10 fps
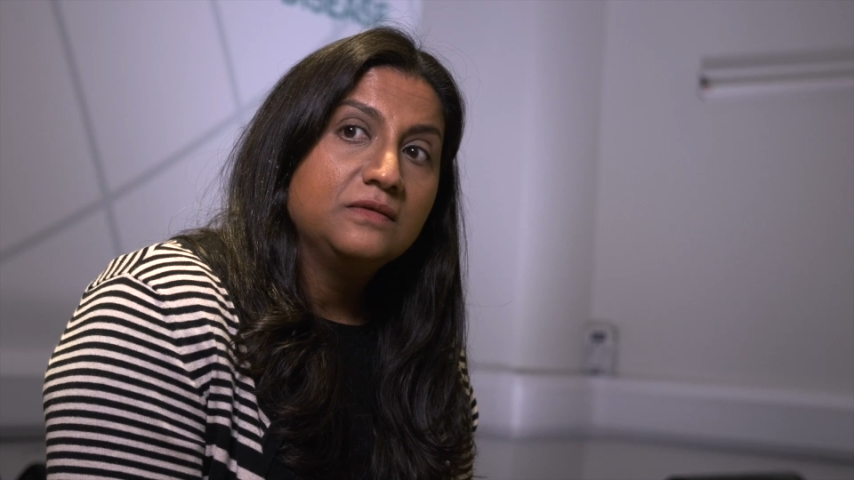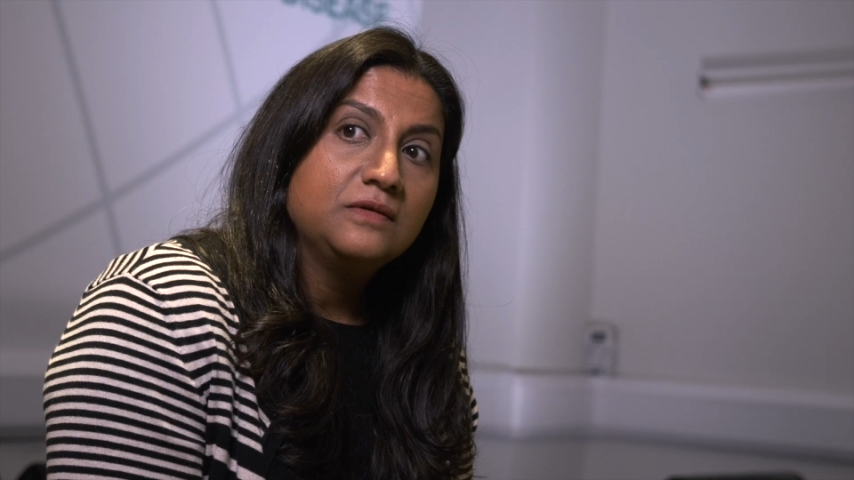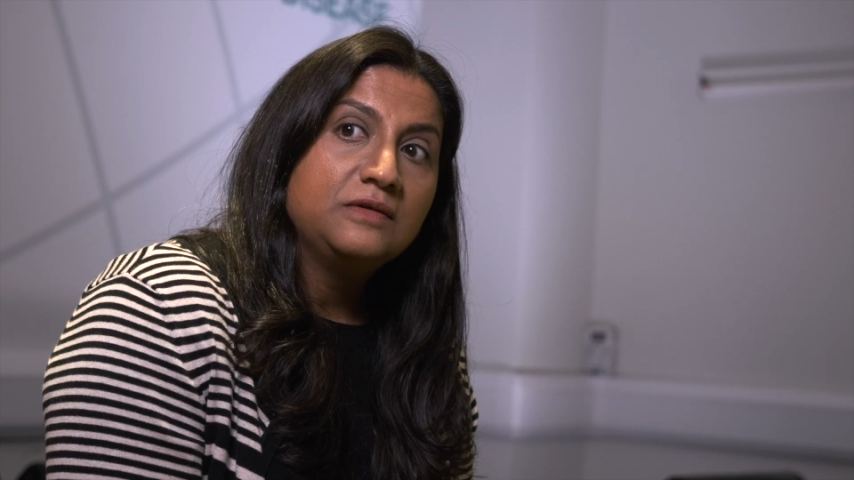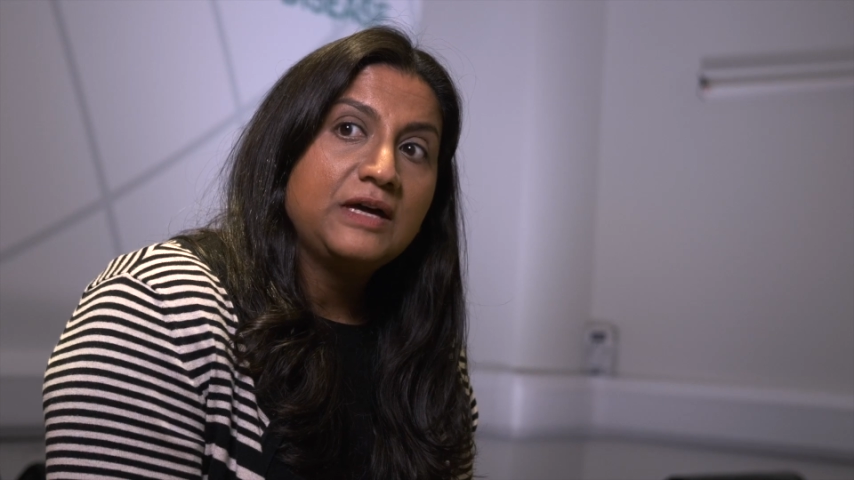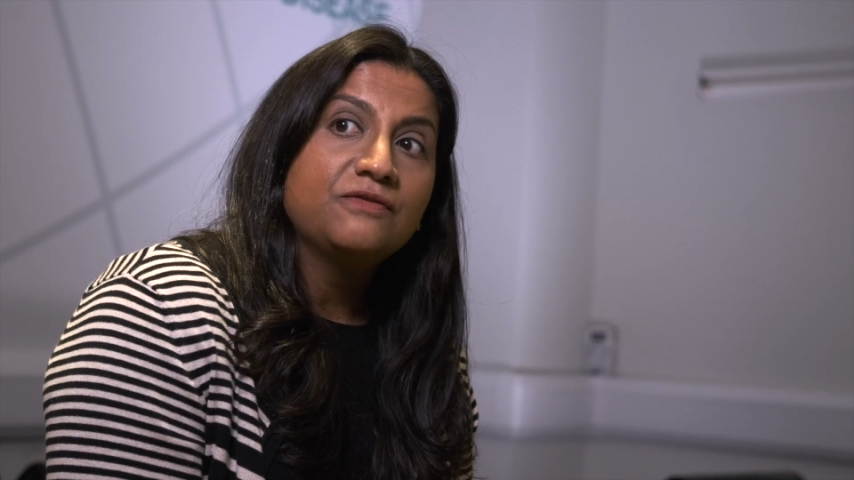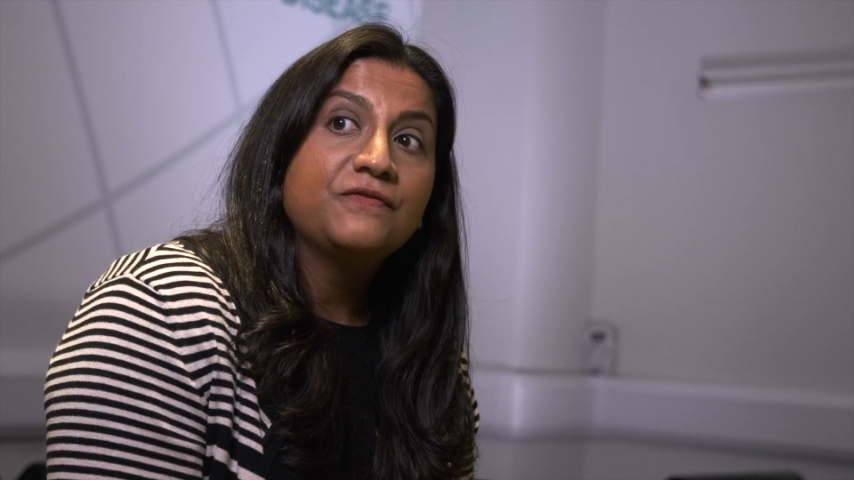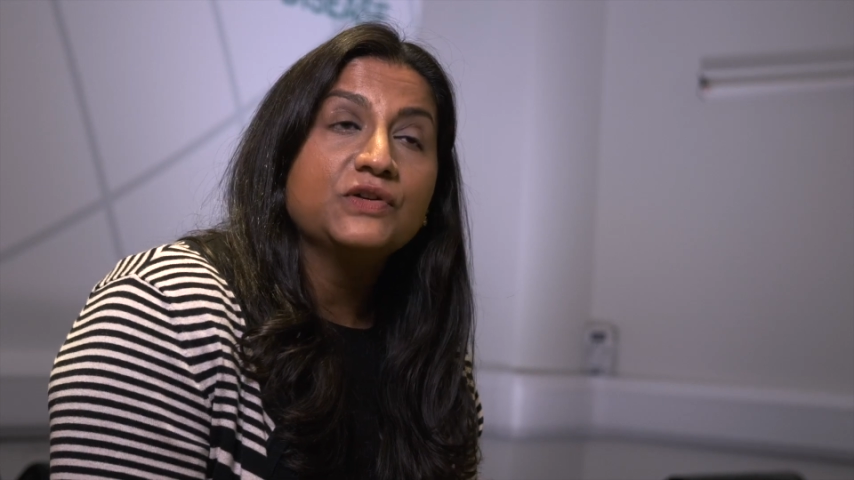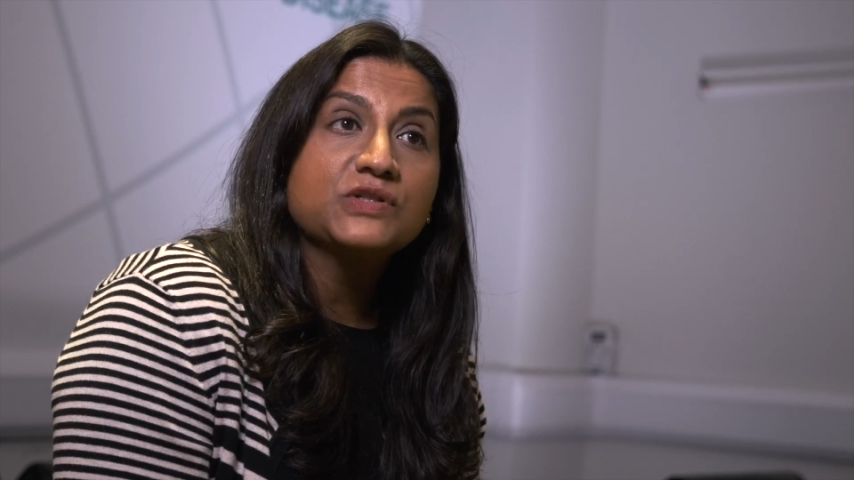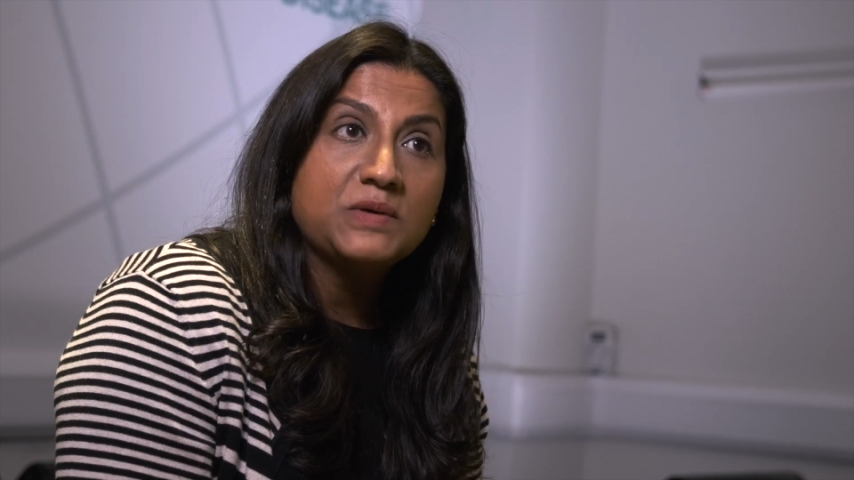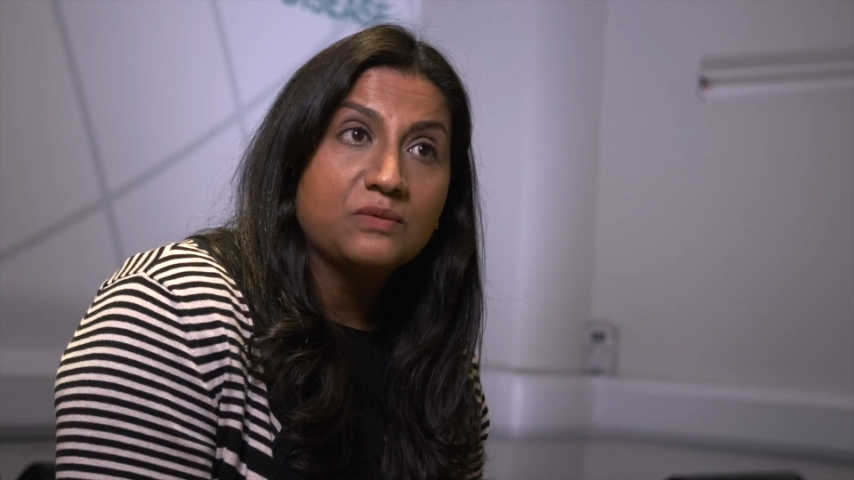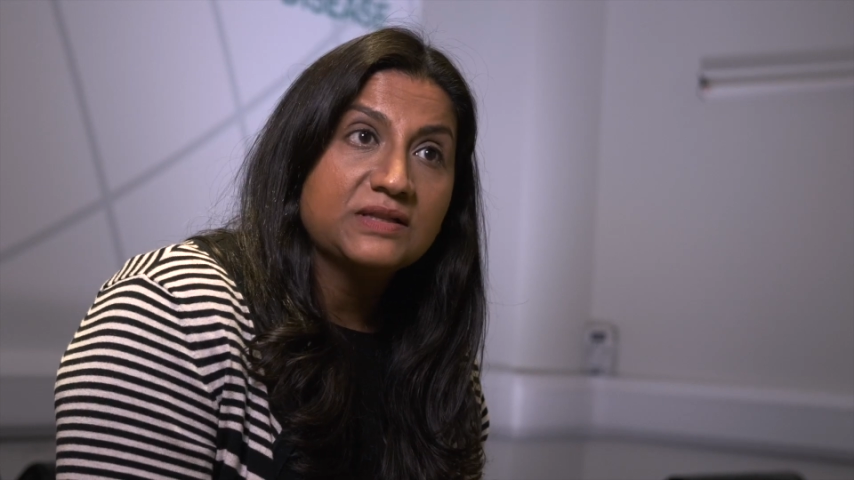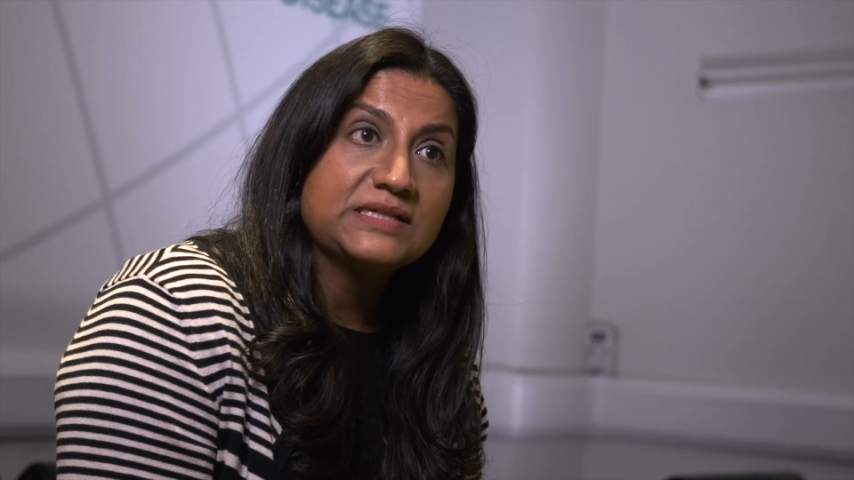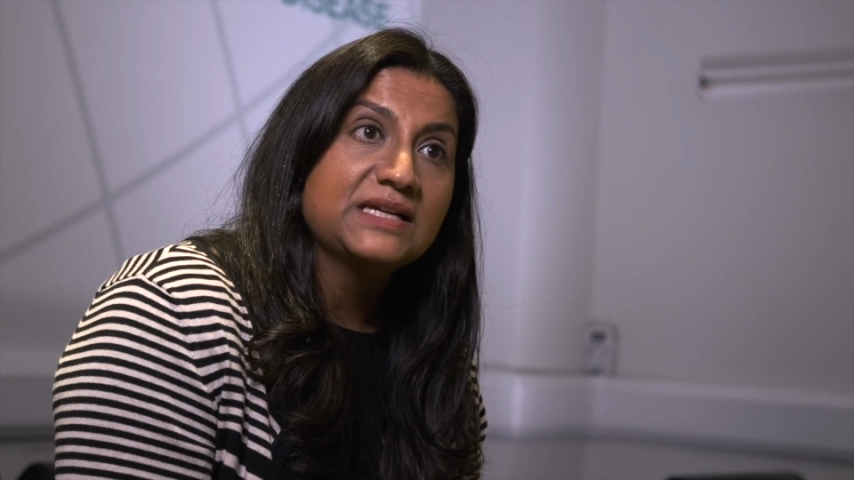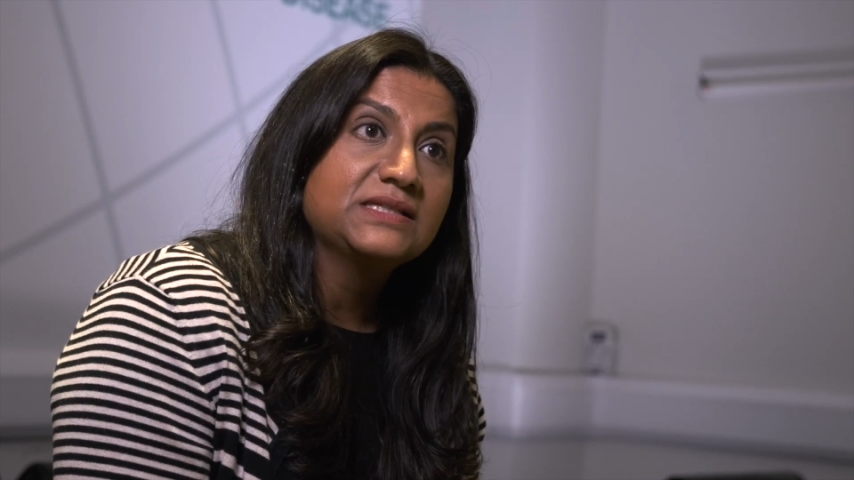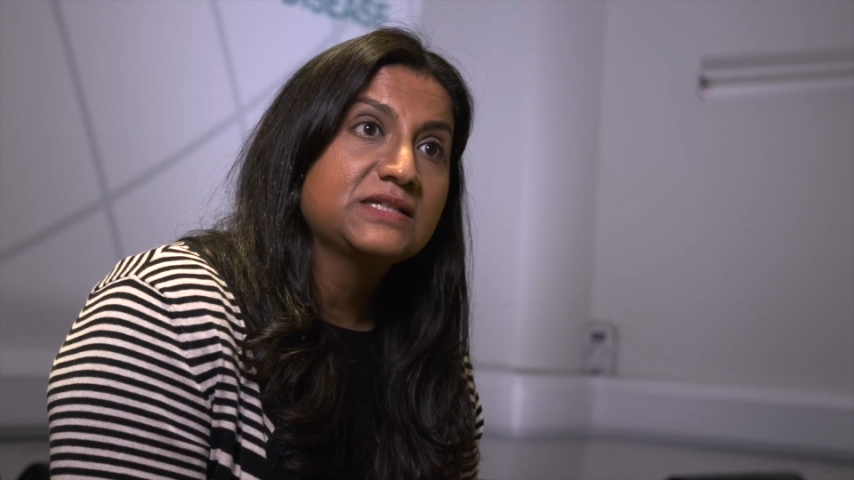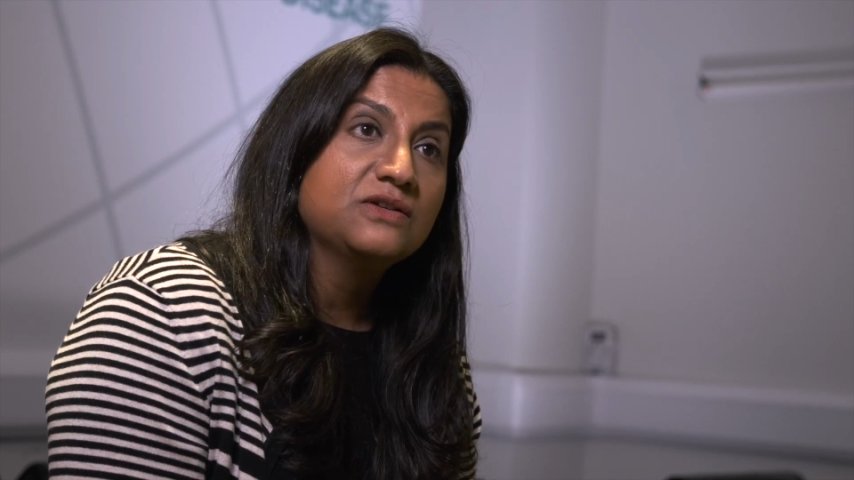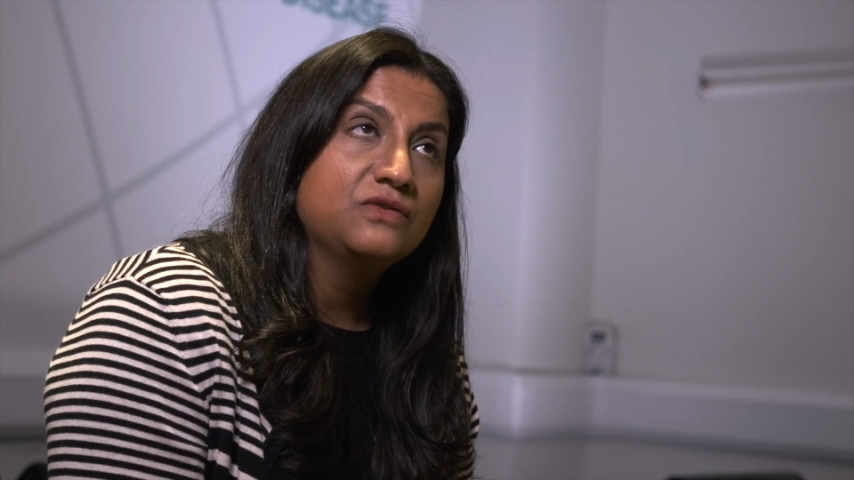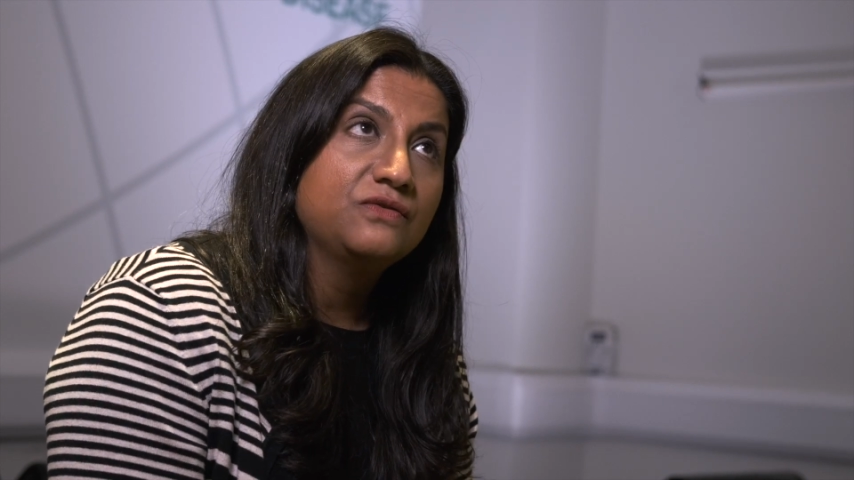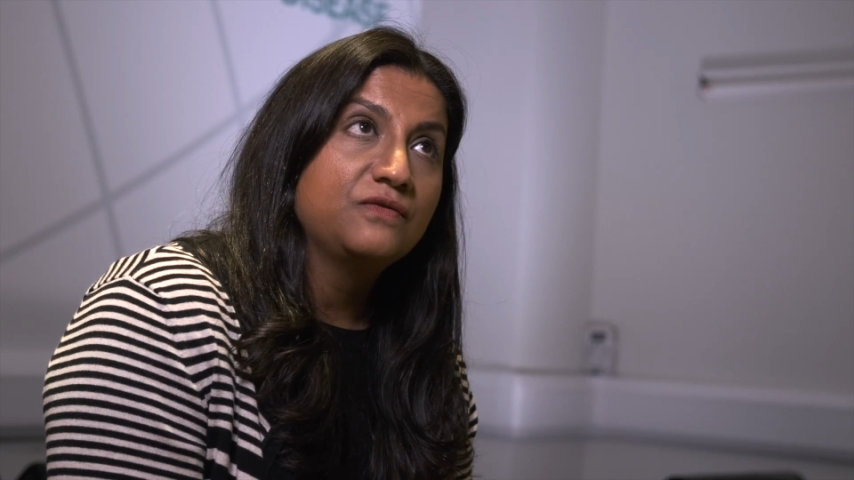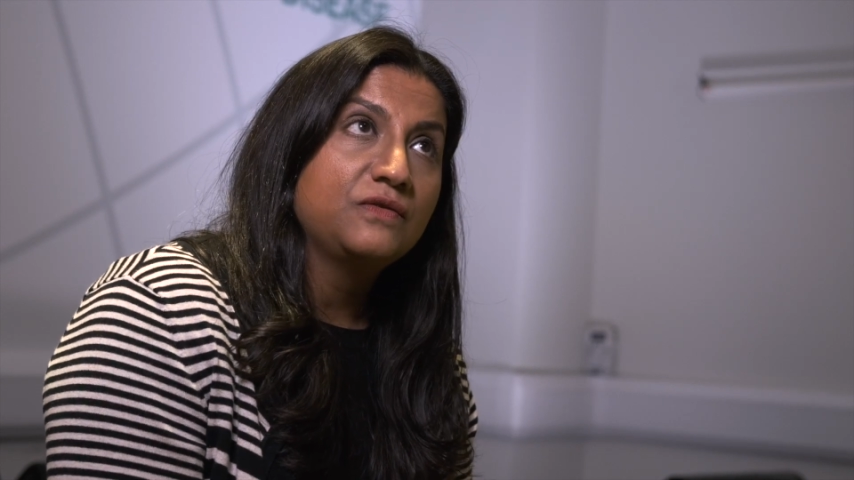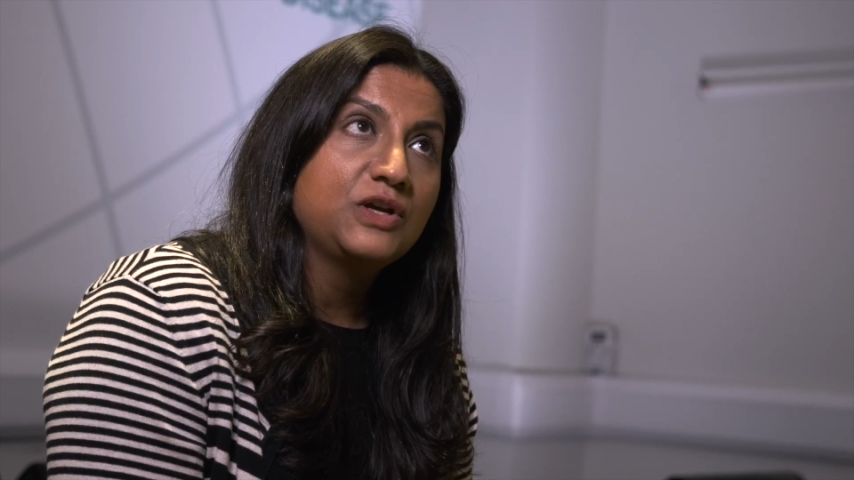that fills me with a sense of